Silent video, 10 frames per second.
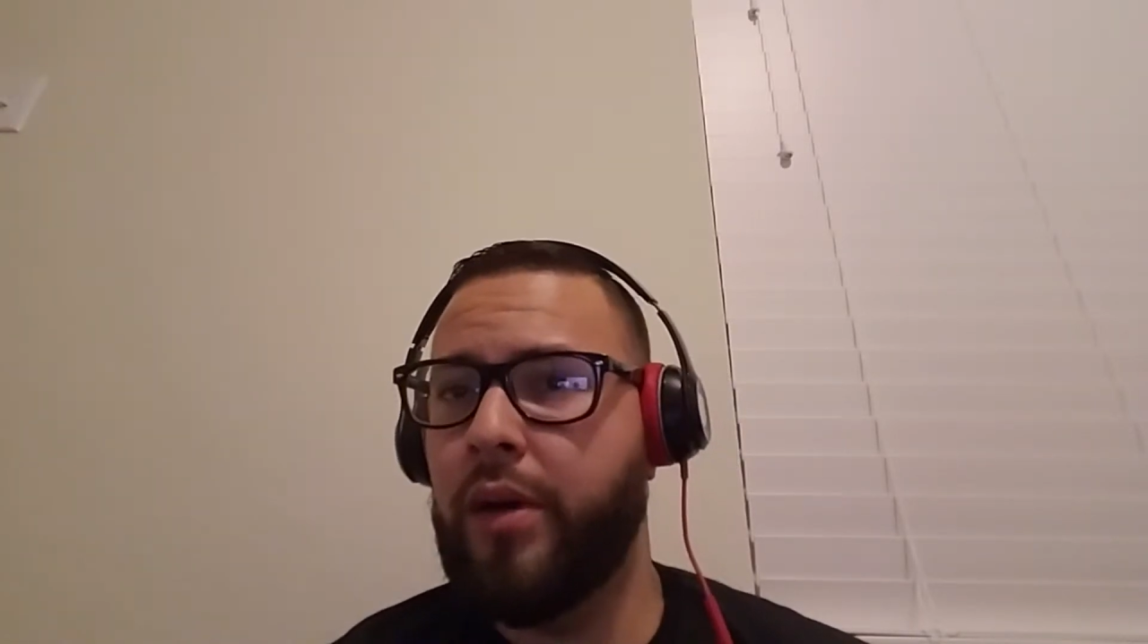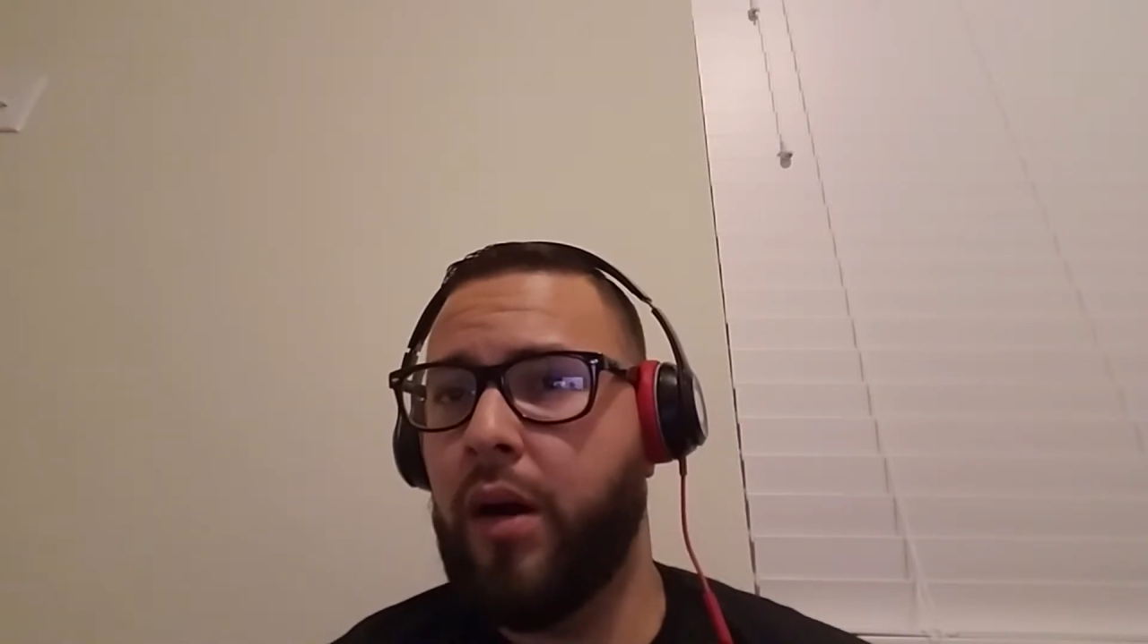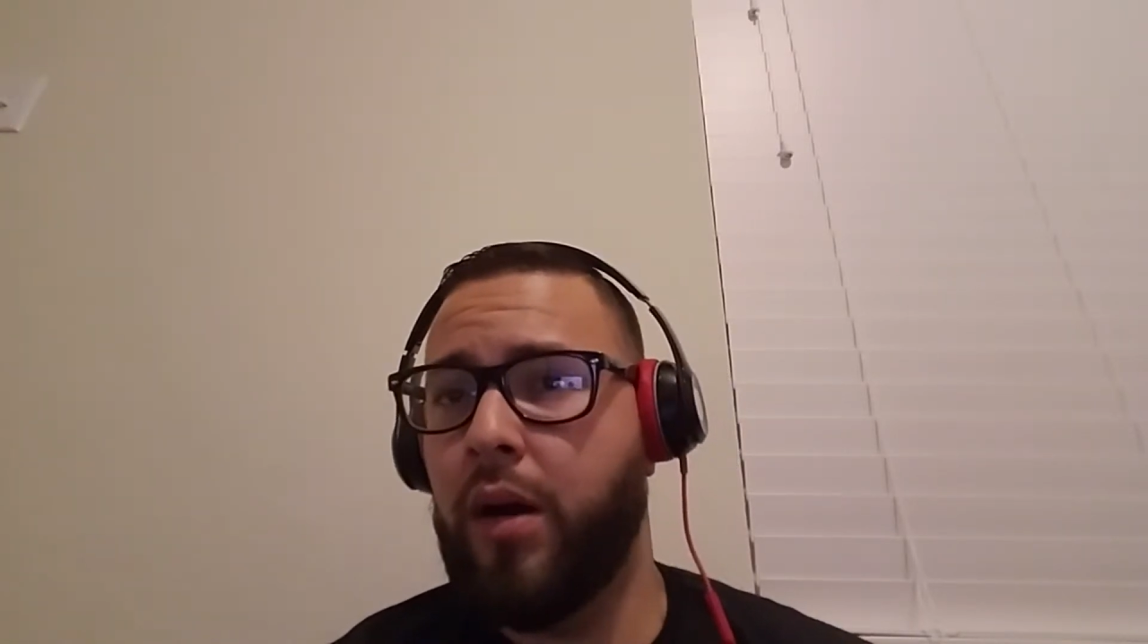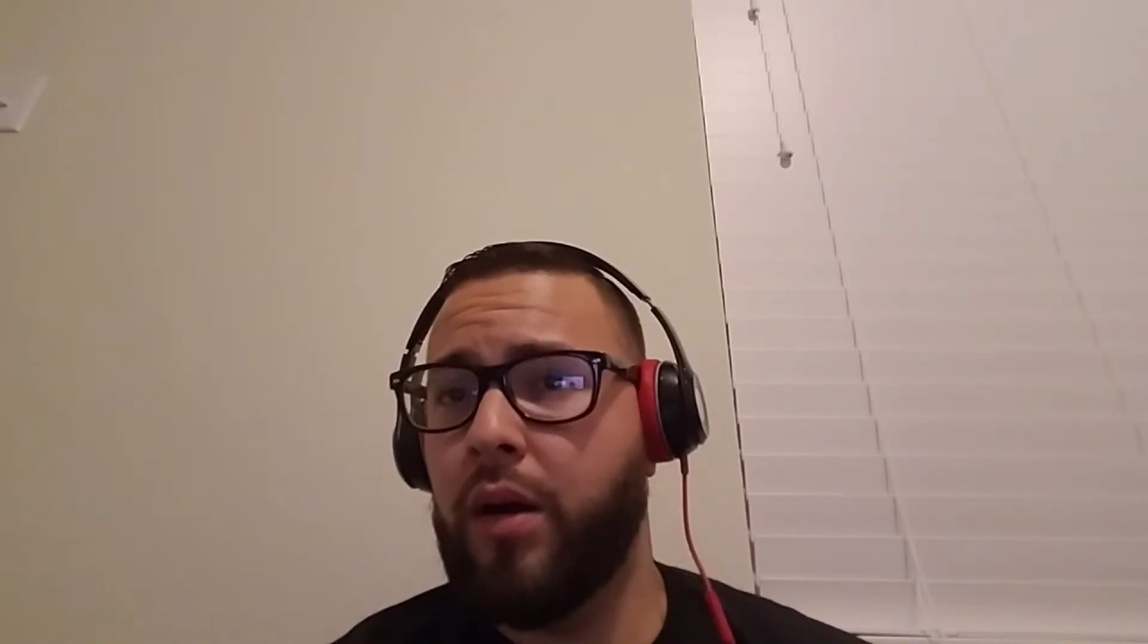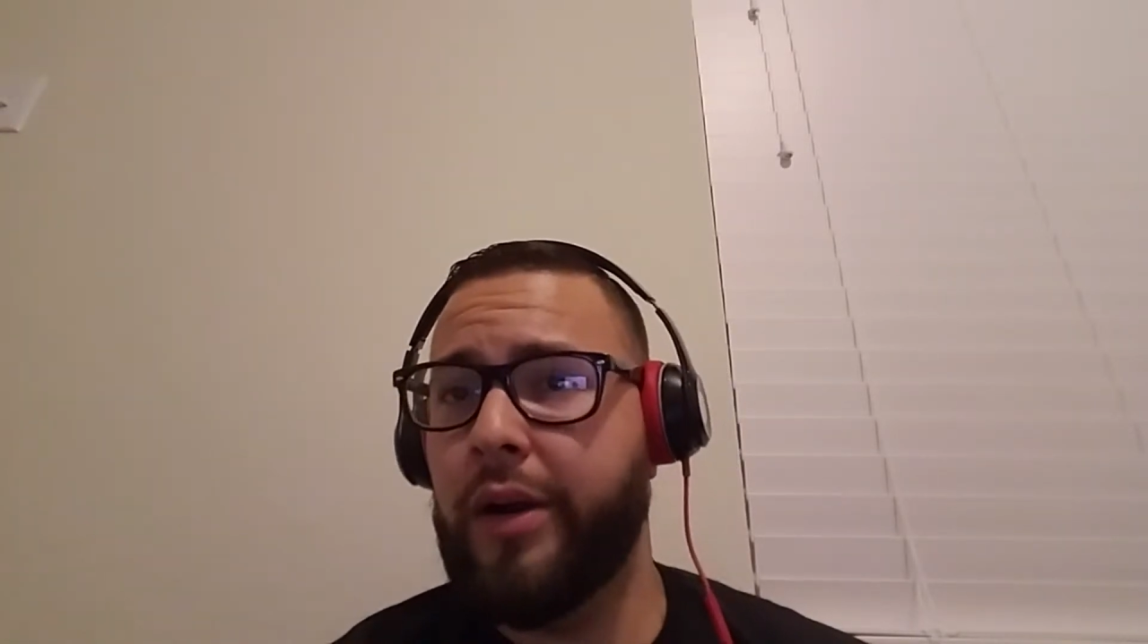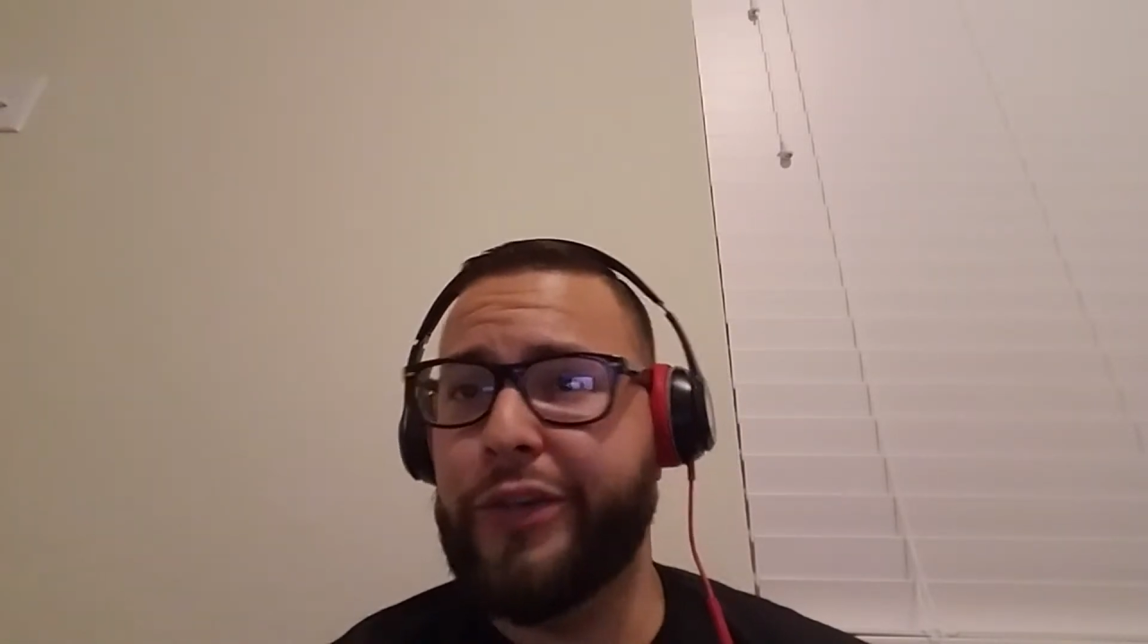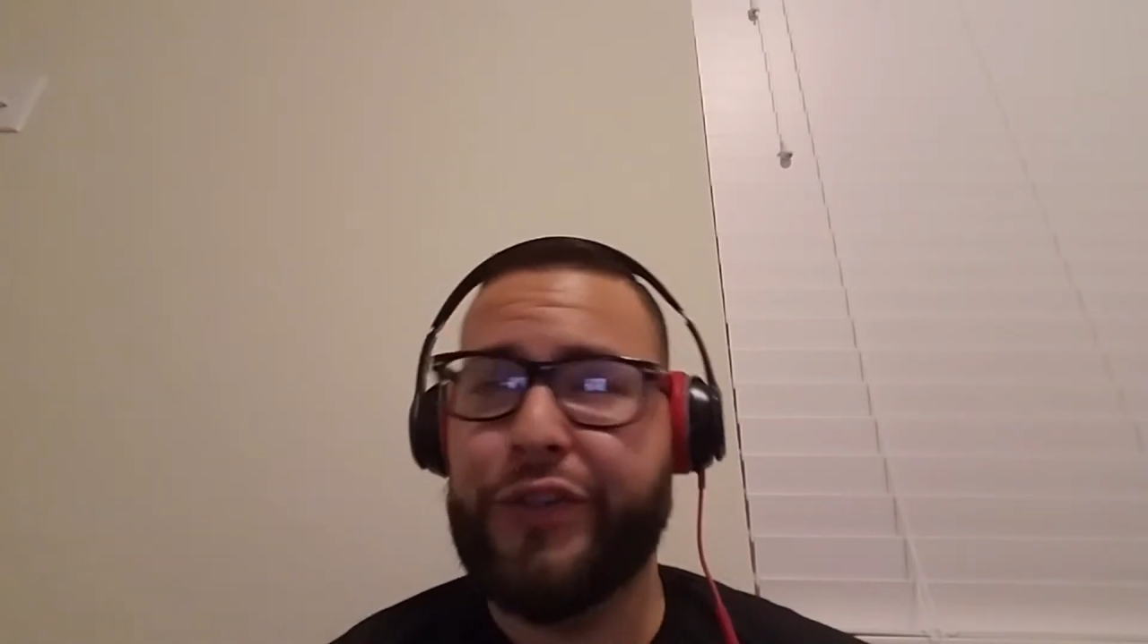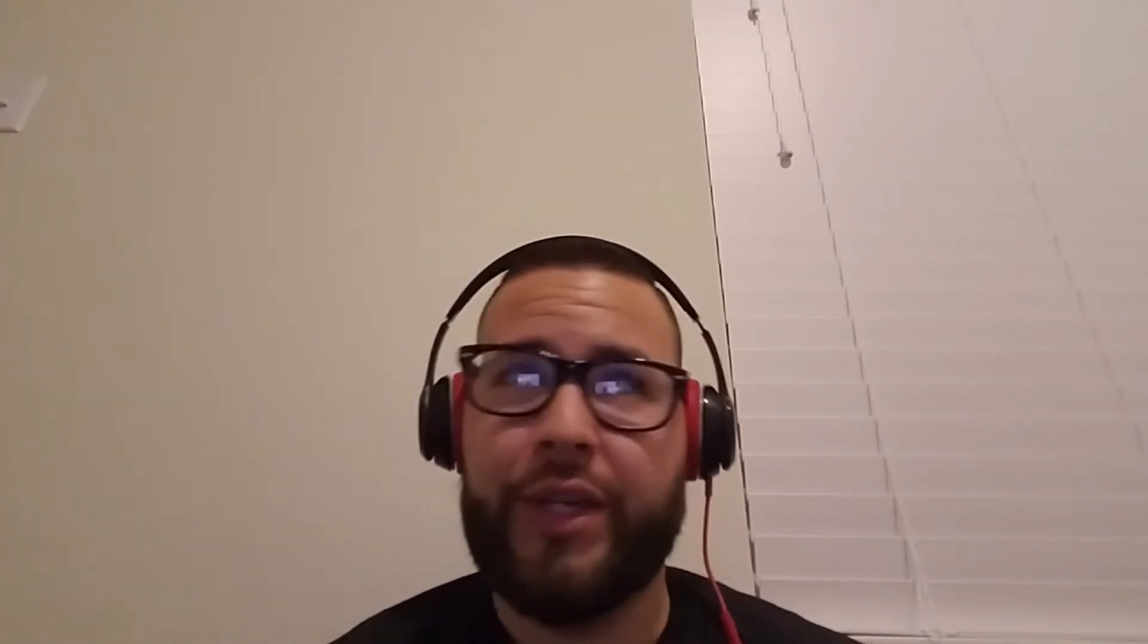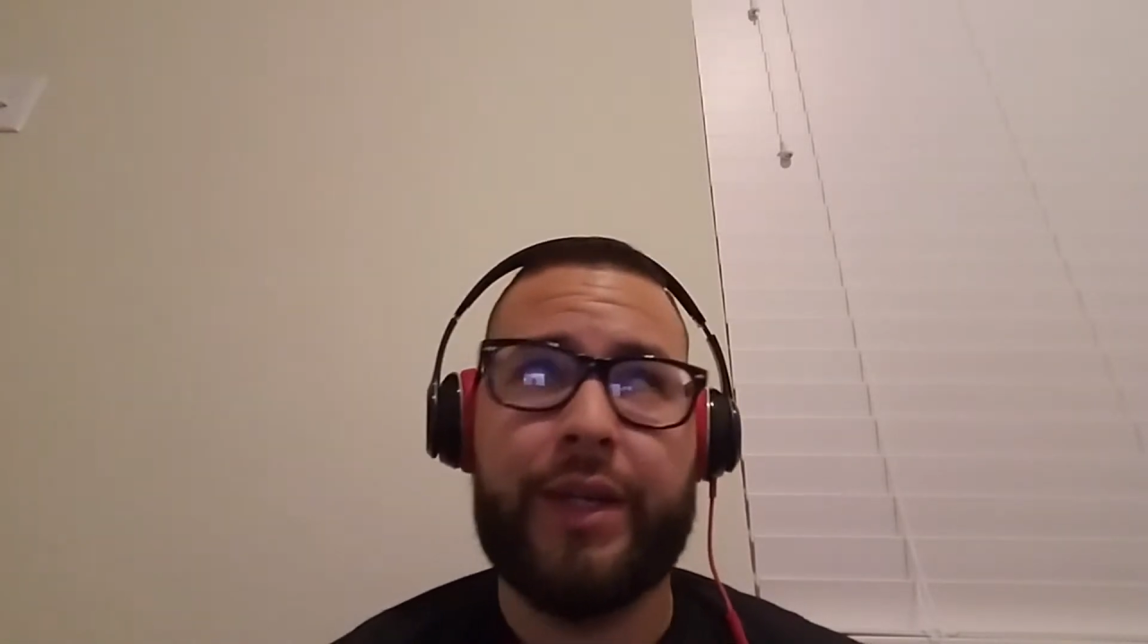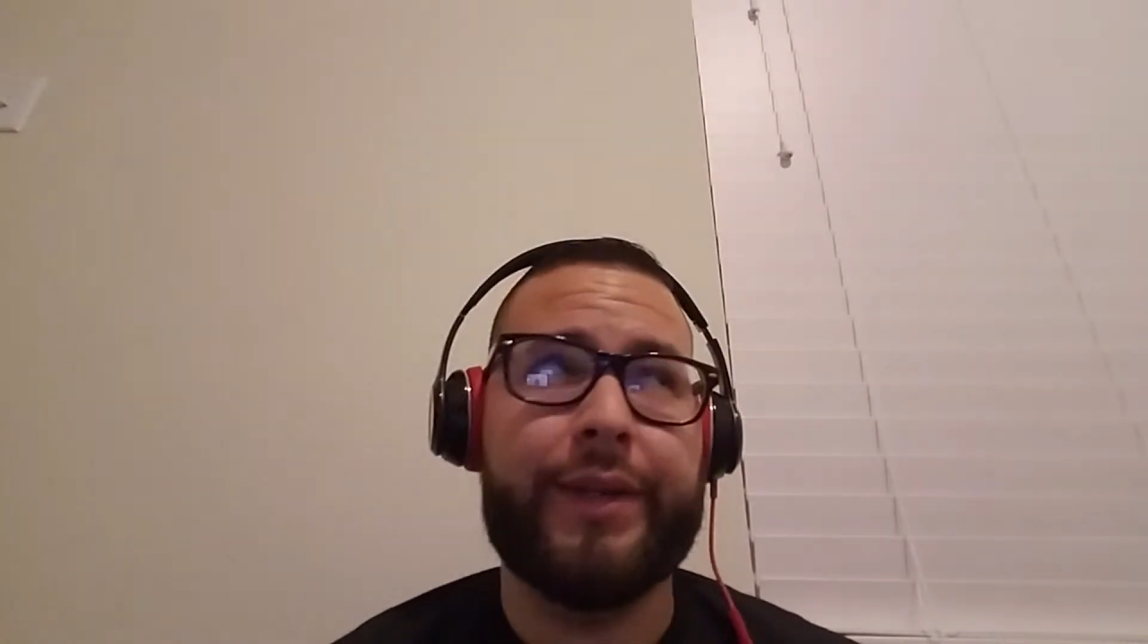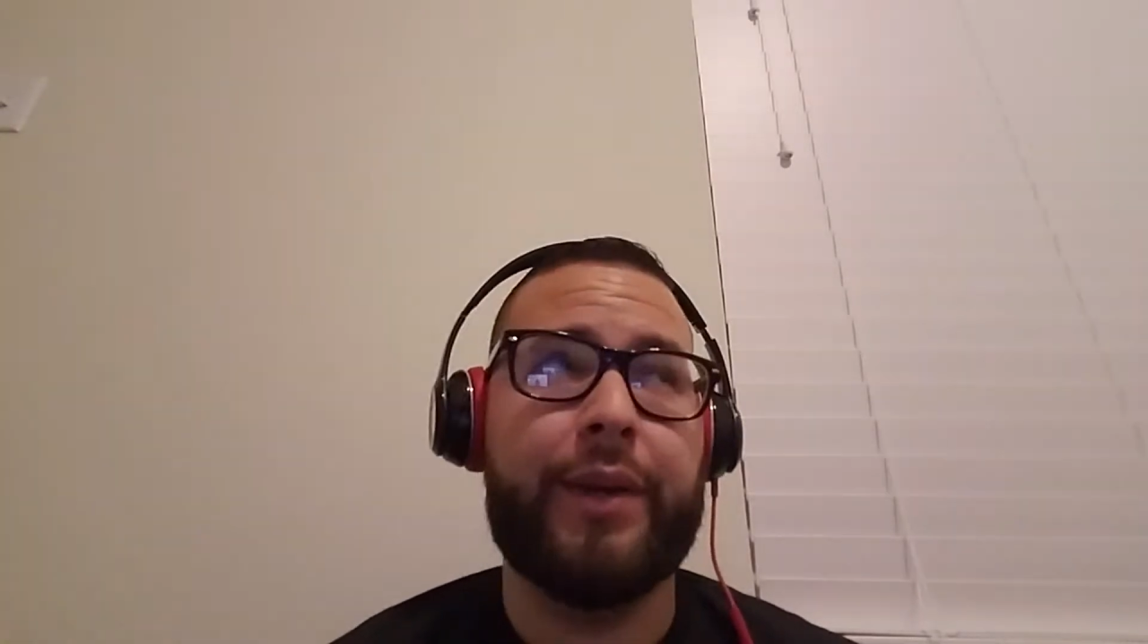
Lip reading: R, J,